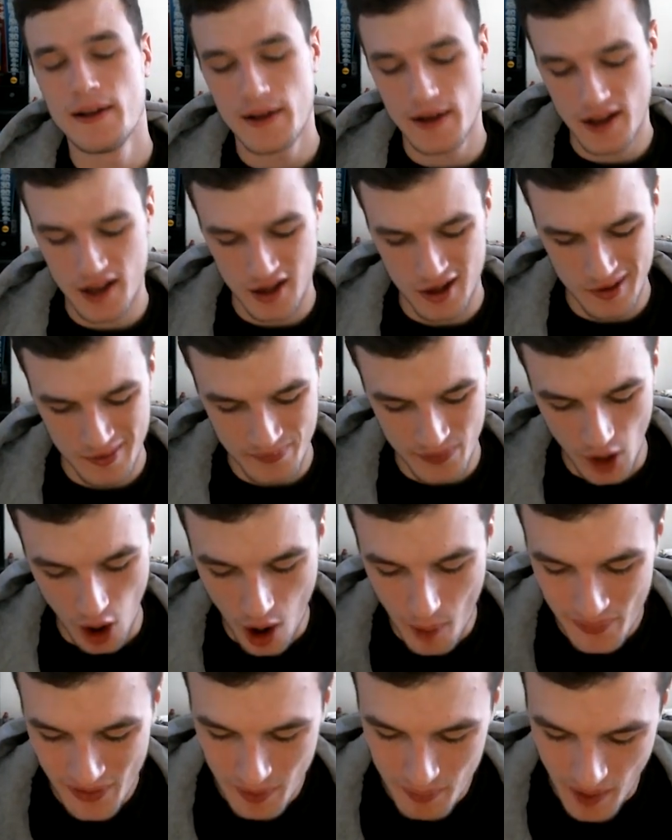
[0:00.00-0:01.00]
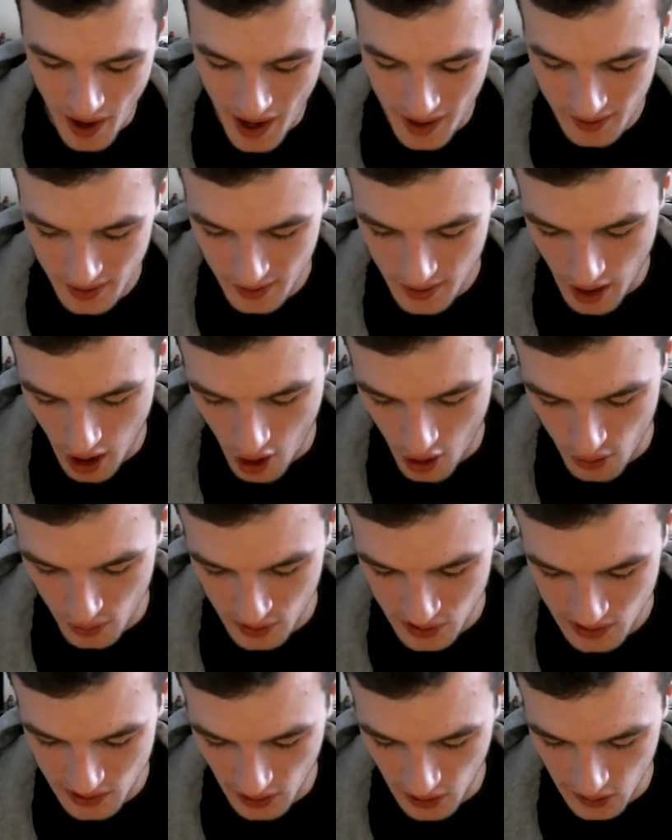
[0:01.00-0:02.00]
optimizing our
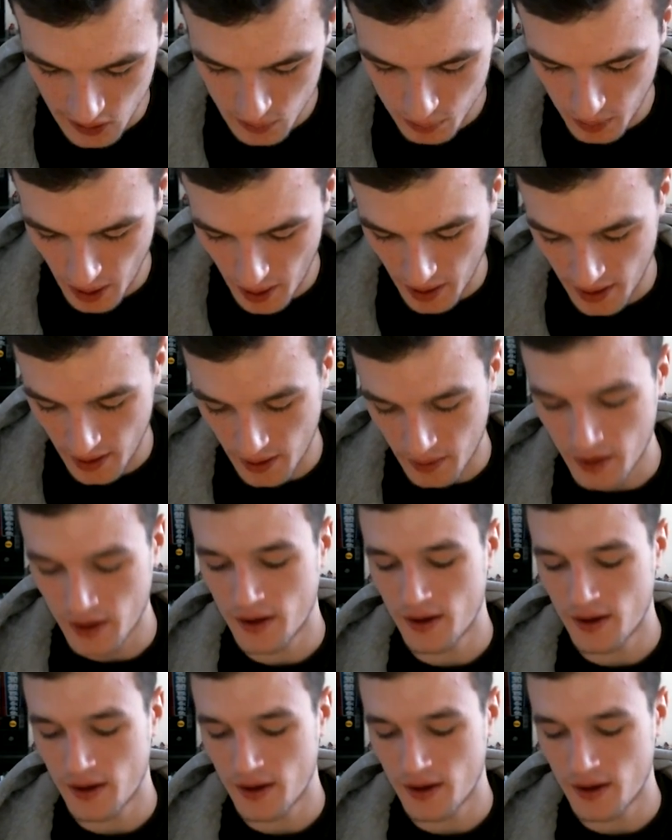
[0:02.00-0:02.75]
results by